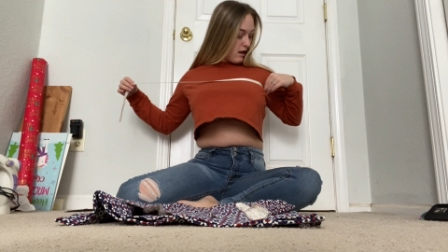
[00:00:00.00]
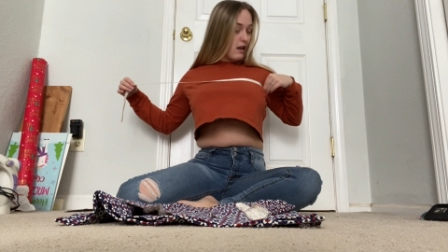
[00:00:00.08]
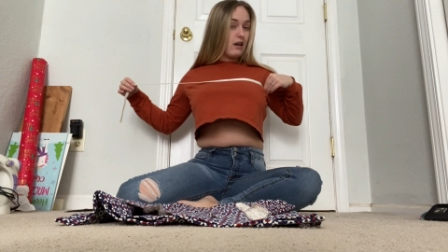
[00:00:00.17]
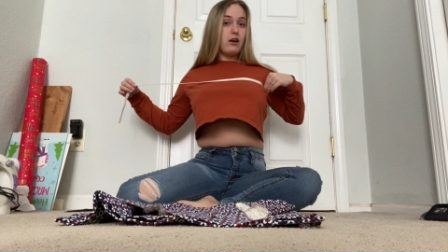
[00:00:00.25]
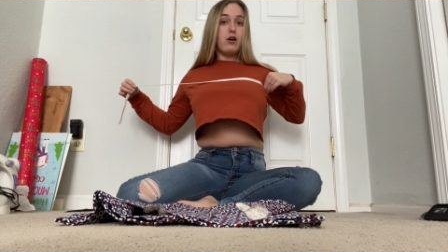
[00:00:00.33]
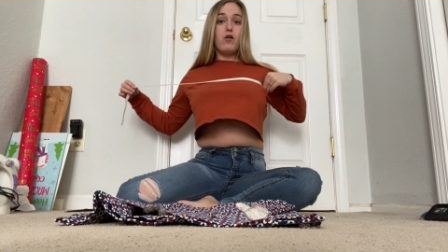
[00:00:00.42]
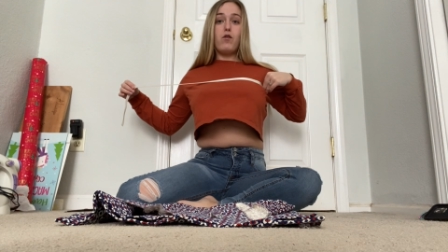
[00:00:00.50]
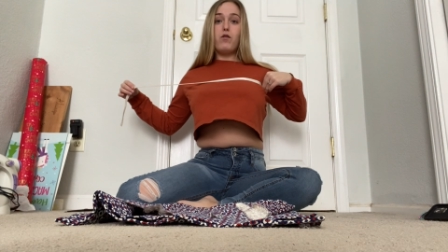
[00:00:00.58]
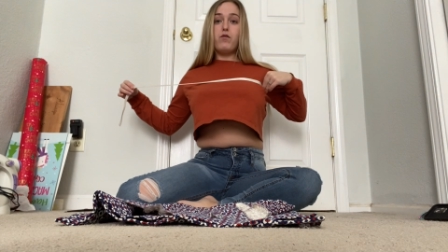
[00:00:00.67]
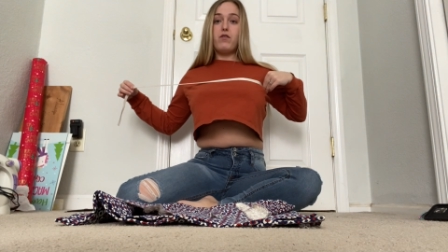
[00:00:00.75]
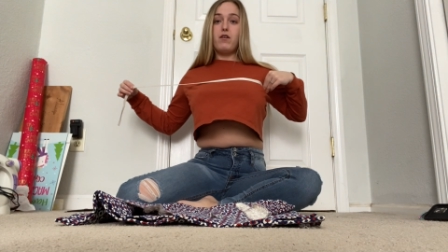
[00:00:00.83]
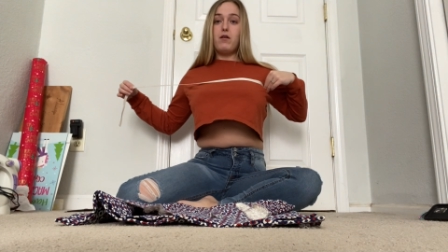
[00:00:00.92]
and go
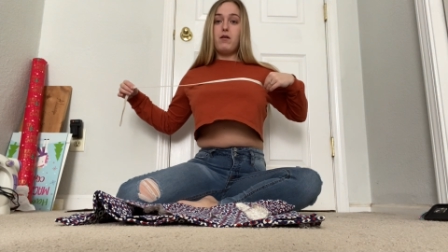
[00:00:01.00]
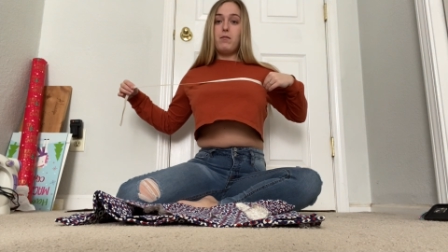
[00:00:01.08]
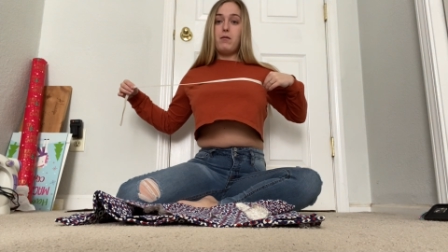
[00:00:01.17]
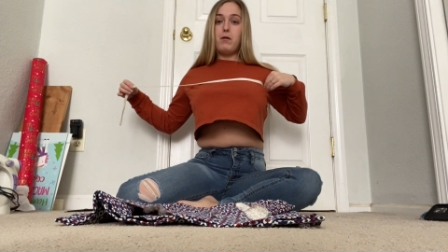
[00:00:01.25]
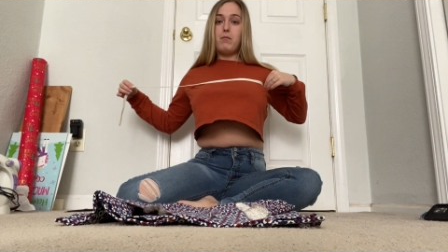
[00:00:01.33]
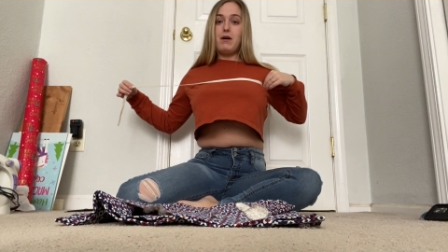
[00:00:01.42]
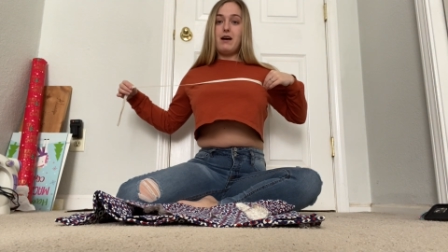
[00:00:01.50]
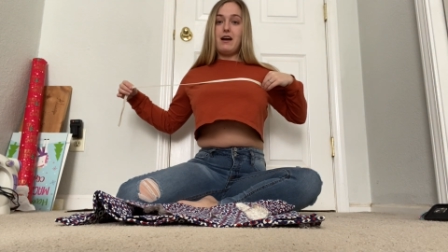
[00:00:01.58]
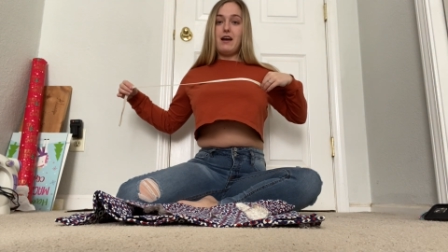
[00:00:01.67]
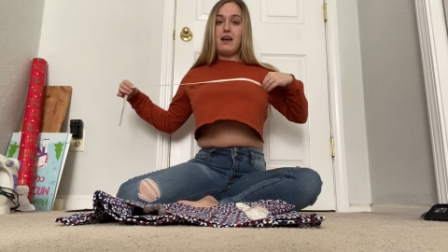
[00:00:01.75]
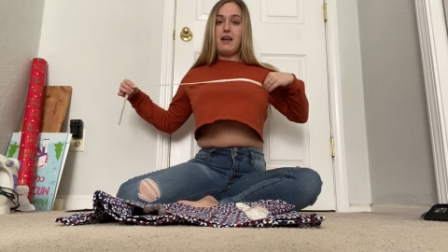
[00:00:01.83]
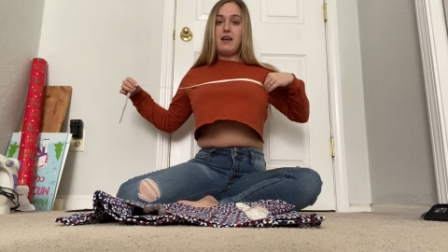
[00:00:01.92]
from
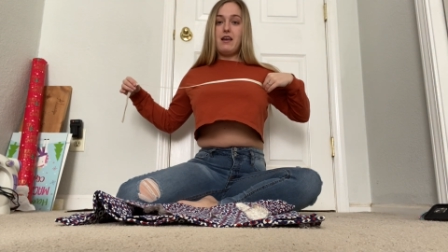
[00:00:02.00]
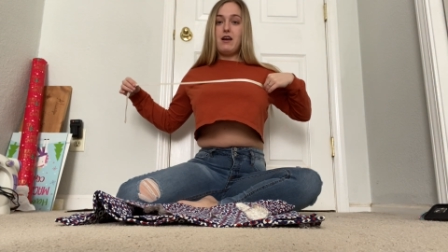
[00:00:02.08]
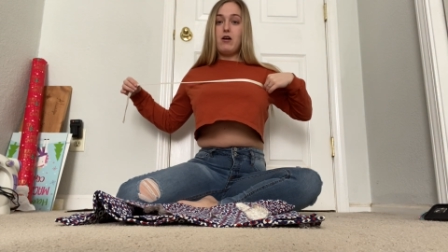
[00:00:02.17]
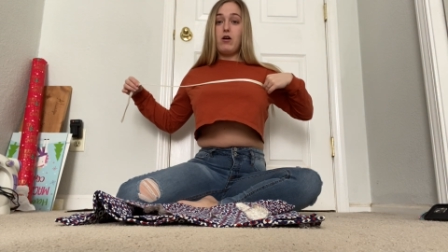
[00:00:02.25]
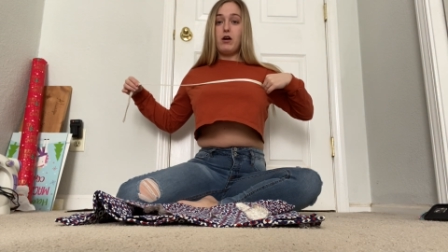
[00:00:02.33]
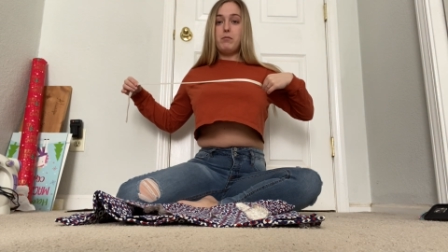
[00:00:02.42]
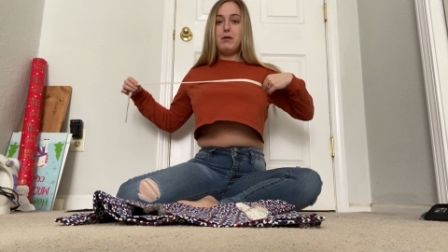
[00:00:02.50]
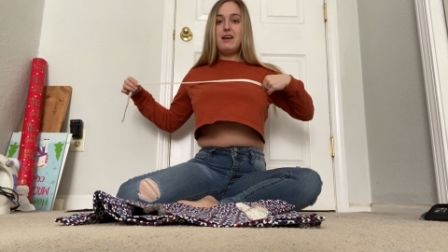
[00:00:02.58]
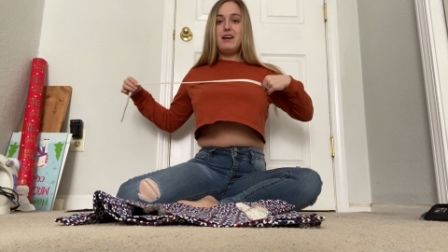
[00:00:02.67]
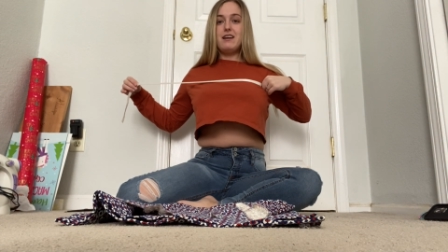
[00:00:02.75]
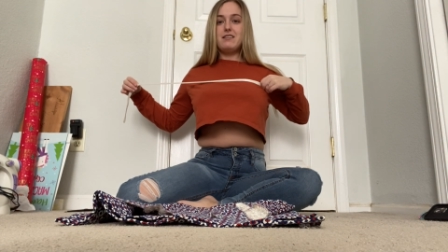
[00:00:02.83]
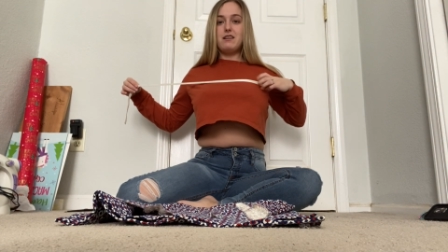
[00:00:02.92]
my
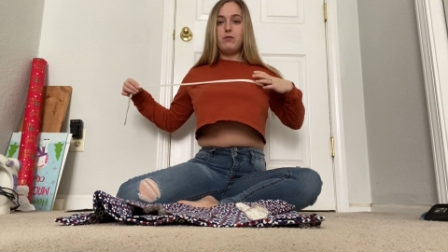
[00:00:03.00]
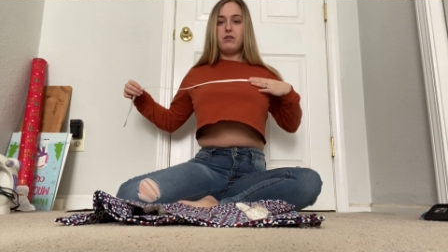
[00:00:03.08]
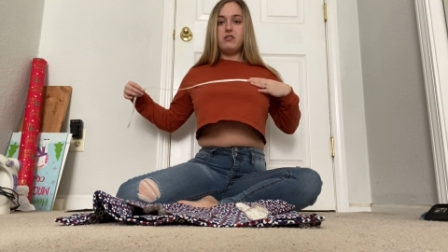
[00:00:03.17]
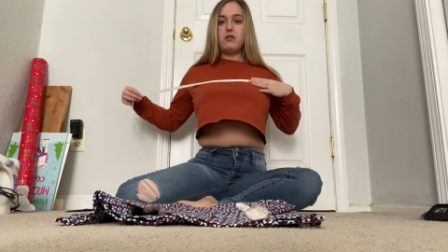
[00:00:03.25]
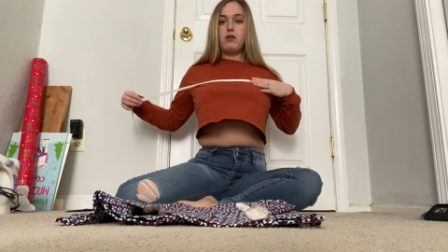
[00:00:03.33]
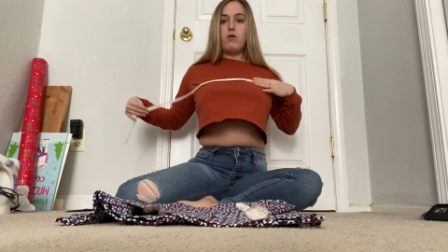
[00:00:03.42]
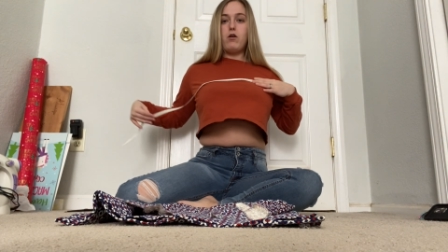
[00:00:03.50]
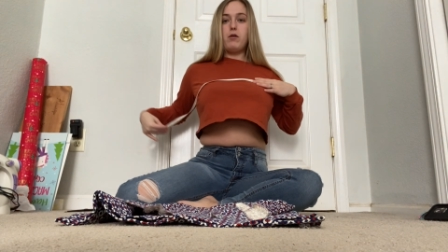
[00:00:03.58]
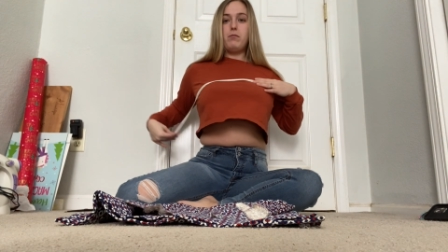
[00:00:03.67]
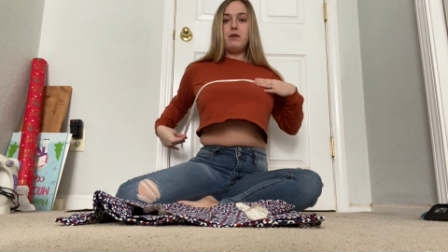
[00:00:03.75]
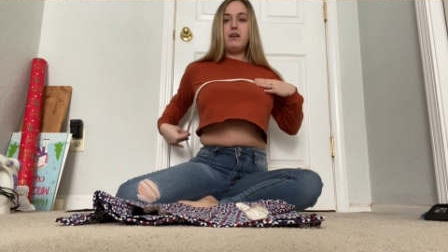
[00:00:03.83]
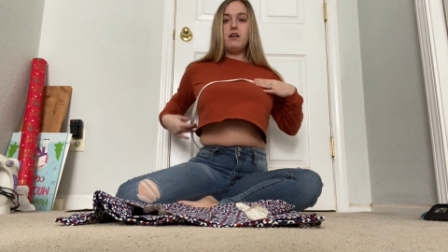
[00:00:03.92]
armpit, because I want to go
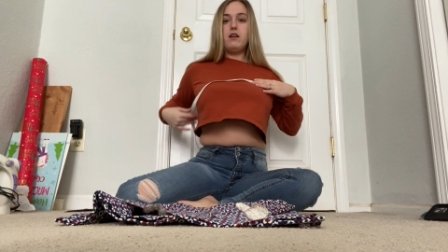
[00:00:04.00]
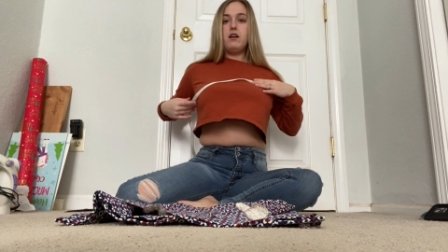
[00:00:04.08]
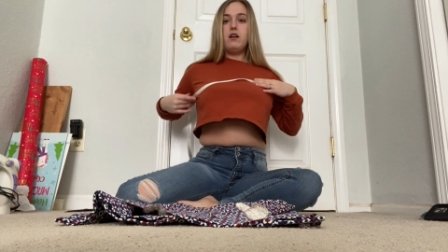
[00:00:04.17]
armpit,